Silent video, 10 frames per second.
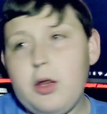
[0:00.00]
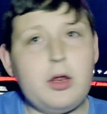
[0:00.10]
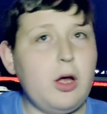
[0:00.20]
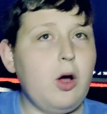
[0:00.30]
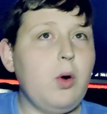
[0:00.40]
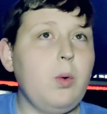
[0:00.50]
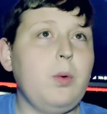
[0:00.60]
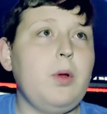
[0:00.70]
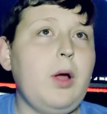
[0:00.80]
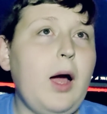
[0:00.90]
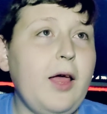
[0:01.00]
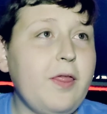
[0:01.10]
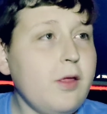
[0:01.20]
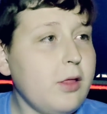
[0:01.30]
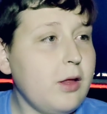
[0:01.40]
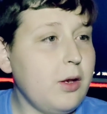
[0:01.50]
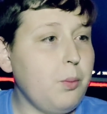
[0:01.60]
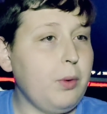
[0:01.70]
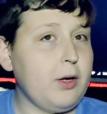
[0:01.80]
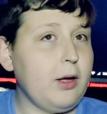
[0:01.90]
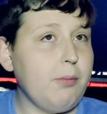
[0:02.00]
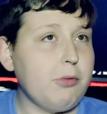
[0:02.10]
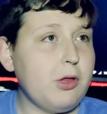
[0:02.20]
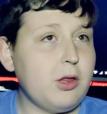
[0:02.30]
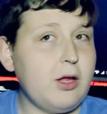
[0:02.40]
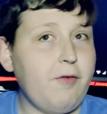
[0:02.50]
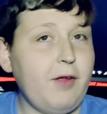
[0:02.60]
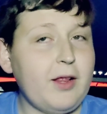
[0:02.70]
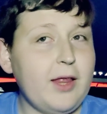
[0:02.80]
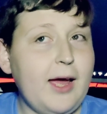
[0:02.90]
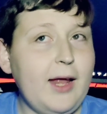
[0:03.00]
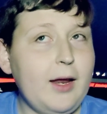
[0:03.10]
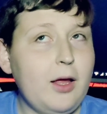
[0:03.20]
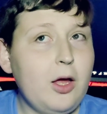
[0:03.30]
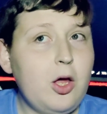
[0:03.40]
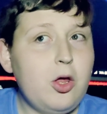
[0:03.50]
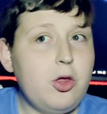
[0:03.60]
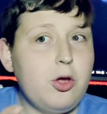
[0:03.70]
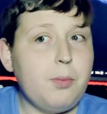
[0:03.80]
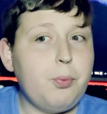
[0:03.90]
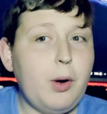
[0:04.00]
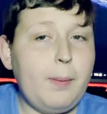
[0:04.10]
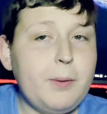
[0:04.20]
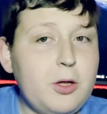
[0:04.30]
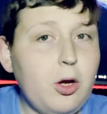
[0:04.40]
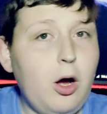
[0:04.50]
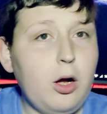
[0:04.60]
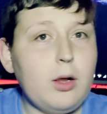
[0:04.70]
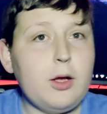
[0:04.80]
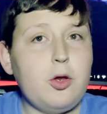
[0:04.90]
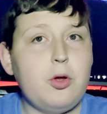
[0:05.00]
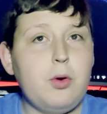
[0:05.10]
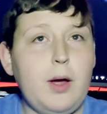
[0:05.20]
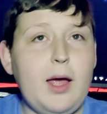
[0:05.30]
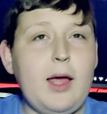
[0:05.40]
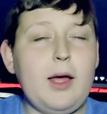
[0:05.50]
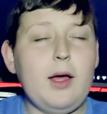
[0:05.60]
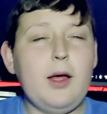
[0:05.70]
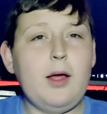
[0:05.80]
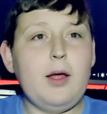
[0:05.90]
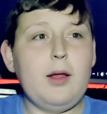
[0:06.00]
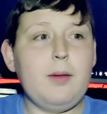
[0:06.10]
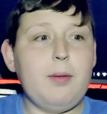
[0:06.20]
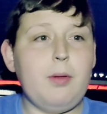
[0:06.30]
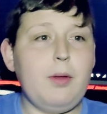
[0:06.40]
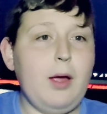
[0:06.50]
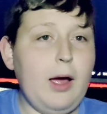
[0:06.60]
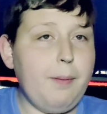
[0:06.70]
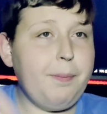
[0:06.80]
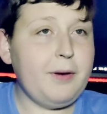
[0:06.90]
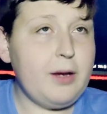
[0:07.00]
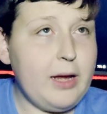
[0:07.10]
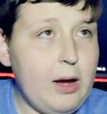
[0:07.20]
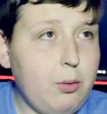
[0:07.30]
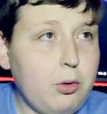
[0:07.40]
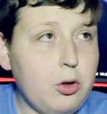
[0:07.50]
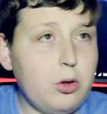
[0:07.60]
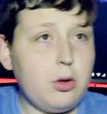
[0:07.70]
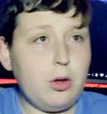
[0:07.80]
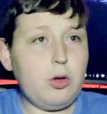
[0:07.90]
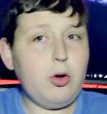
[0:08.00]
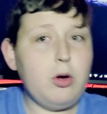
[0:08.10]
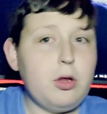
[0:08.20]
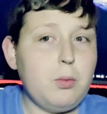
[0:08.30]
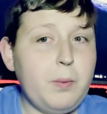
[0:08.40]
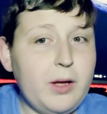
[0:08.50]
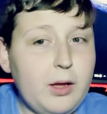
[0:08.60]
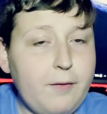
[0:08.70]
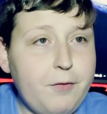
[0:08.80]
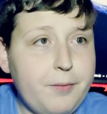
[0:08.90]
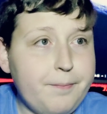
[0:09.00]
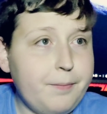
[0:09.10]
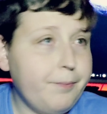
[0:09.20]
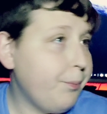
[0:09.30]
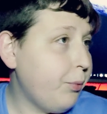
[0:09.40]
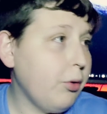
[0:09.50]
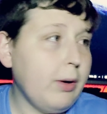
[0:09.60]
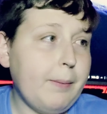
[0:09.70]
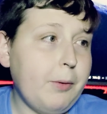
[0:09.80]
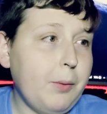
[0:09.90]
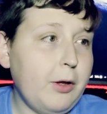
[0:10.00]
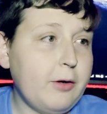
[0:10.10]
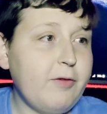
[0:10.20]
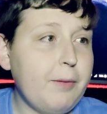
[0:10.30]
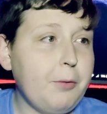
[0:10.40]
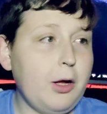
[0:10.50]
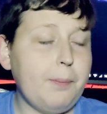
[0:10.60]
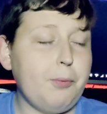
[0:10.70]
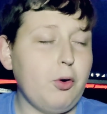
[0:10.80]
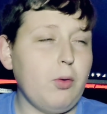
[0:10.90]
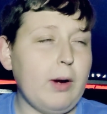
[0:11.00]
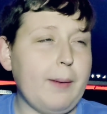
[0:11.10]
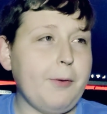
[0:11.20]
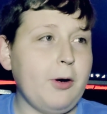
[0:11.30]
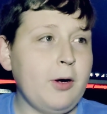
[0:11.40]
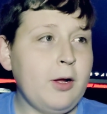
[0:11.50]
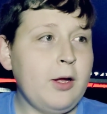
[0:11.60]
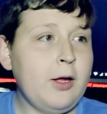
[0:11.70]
So I think that when it comes to stuff like that, you could probably toggle it to a up and down cursor wheel if you programmed it well enough. I'm not a programmer.